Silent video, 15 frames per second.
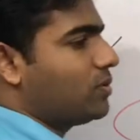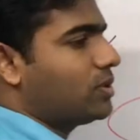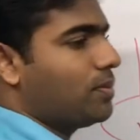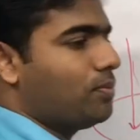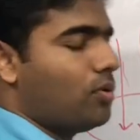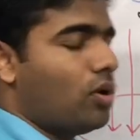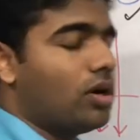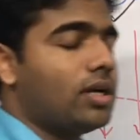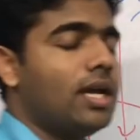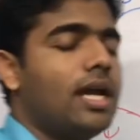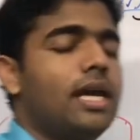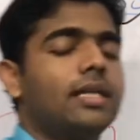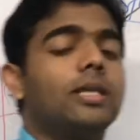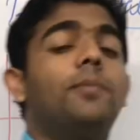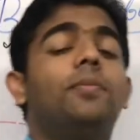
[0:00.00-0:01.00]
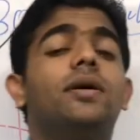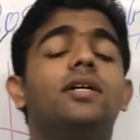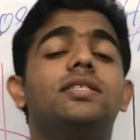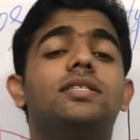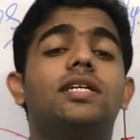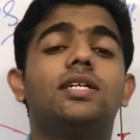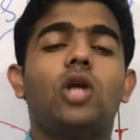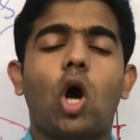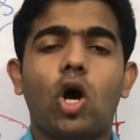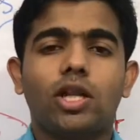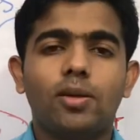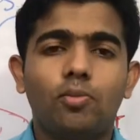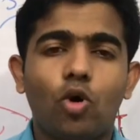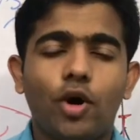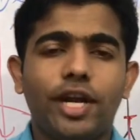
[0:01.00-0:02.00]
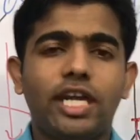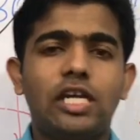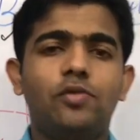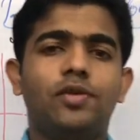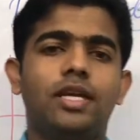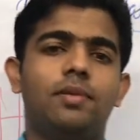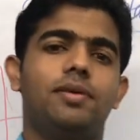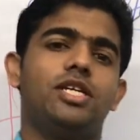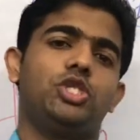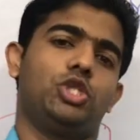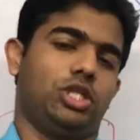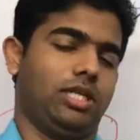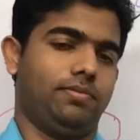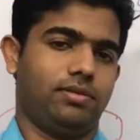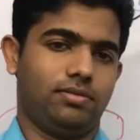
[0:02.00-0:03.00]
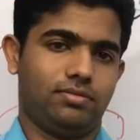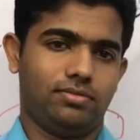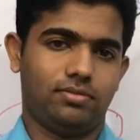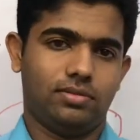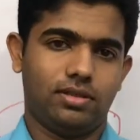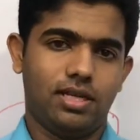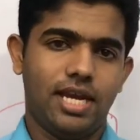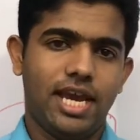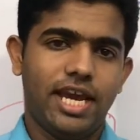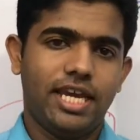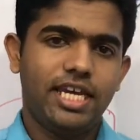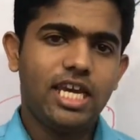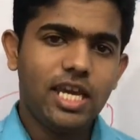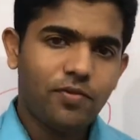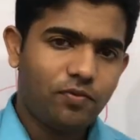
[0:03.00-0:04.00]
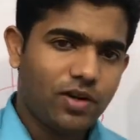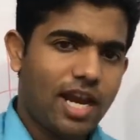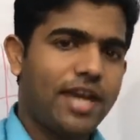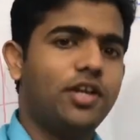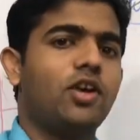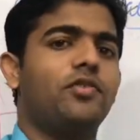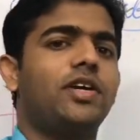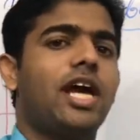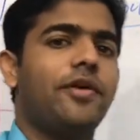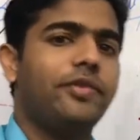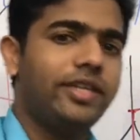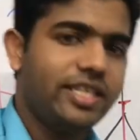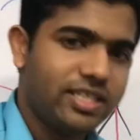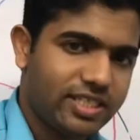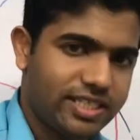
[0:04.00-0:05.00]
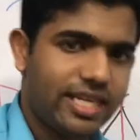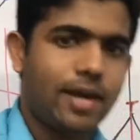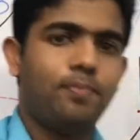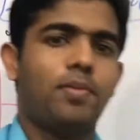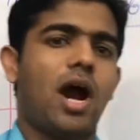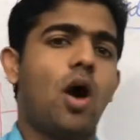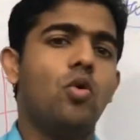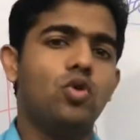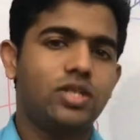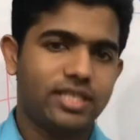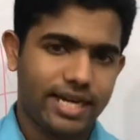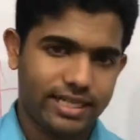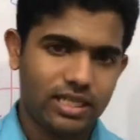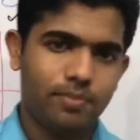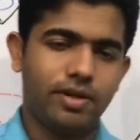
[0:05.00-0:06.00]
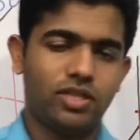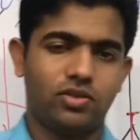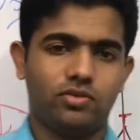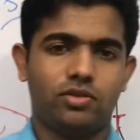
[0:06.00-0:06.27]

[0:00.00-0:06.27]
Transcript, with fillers: support, the person or the body will be stable. If line of gravity step outside the base of